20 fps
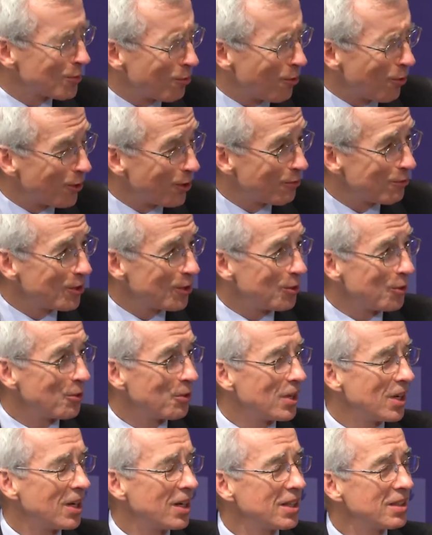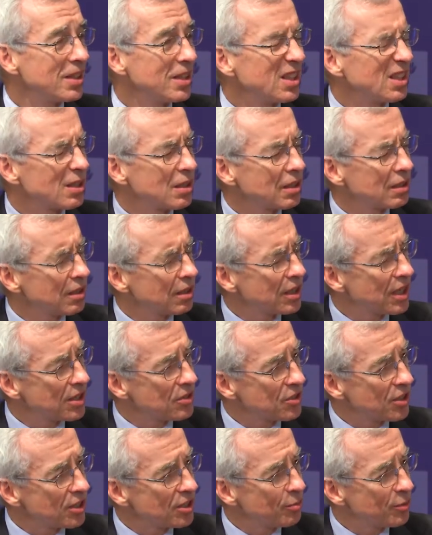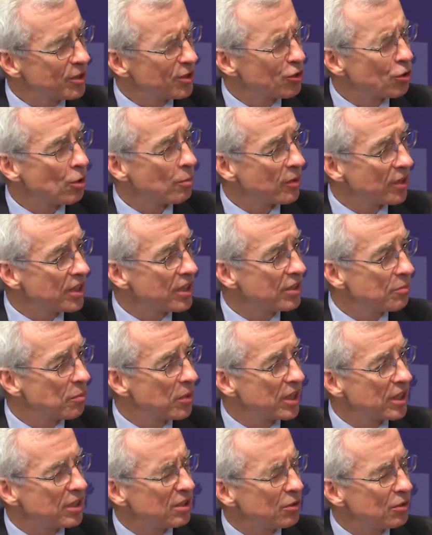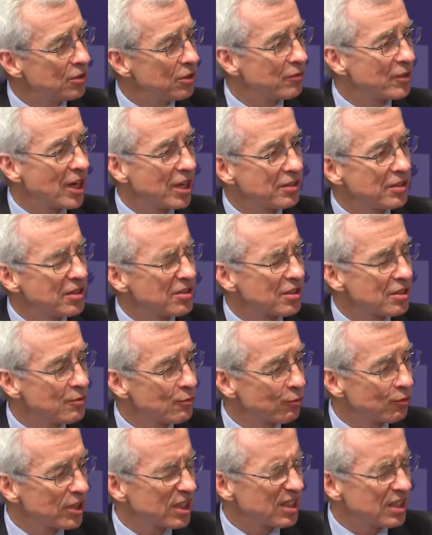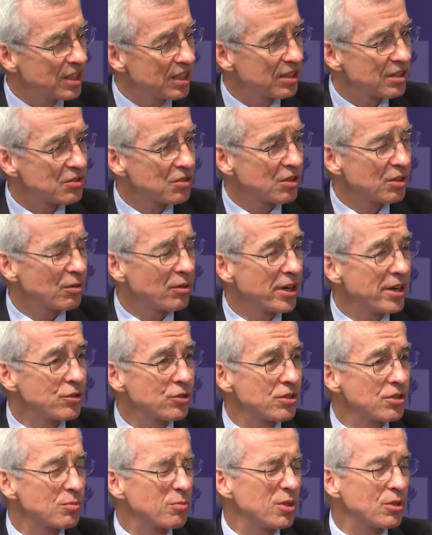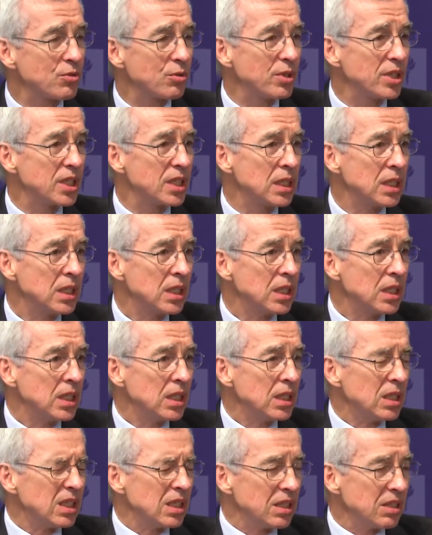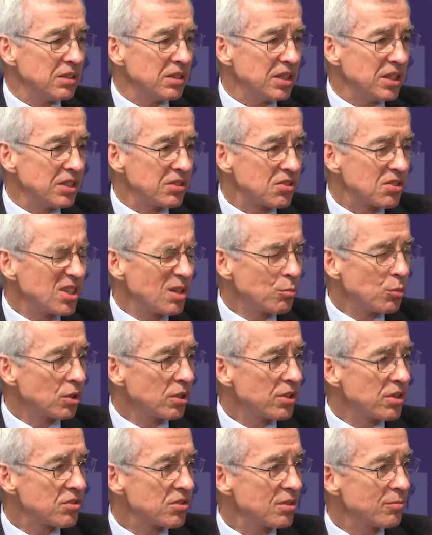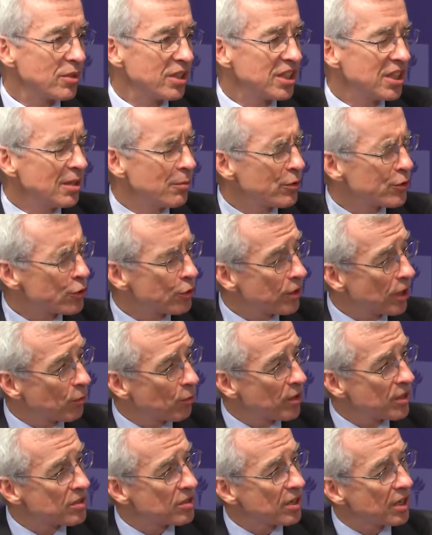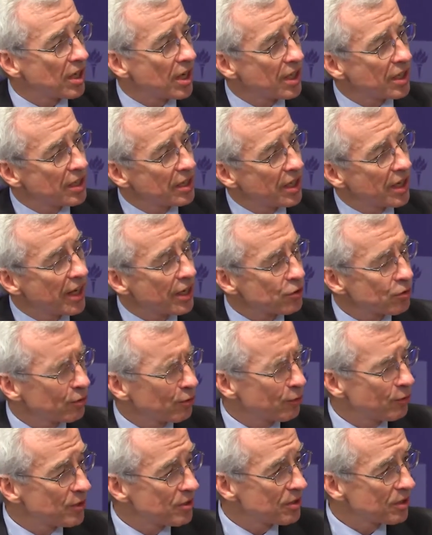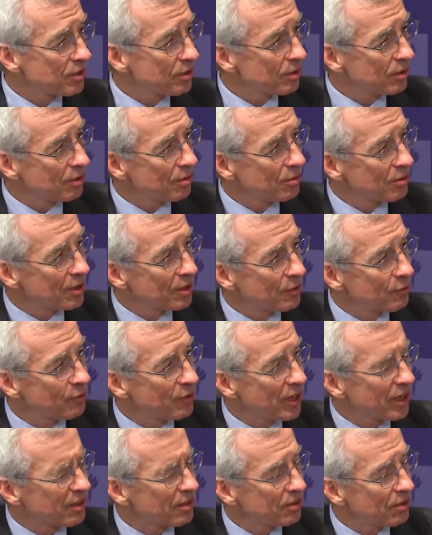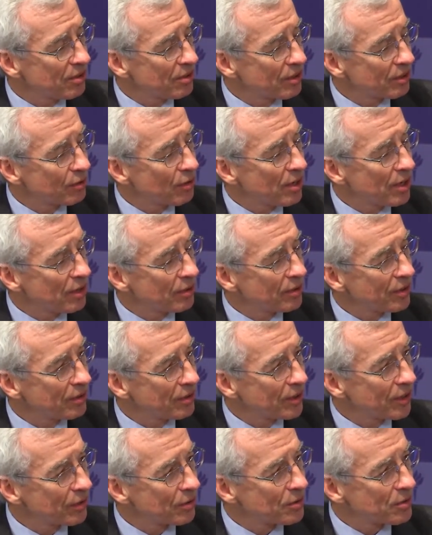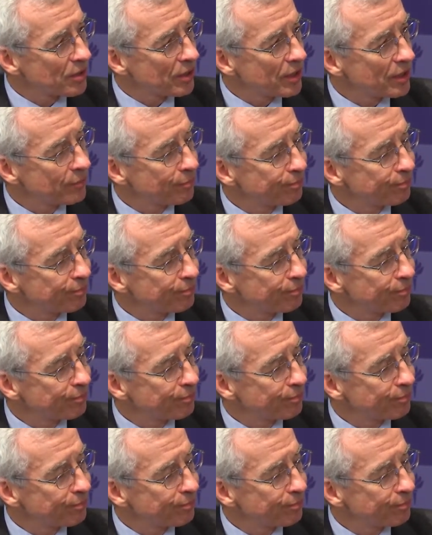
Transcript: point of view, I think uh, has yet to be determined. But, it, but it, you, have got these conflicting considerations between the symbolism and the imagery on one side and the actual physical effect on the ground on the other side. You